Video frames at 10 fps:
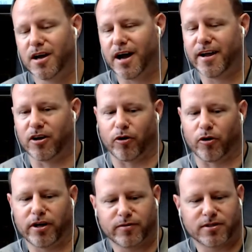I
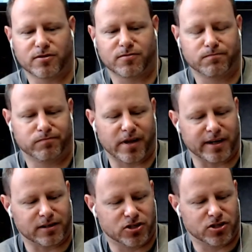agree. It was
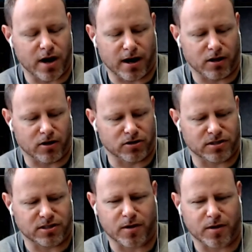like $2
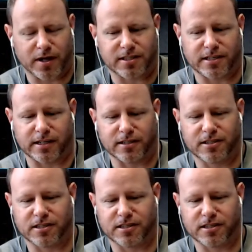and some odd cents.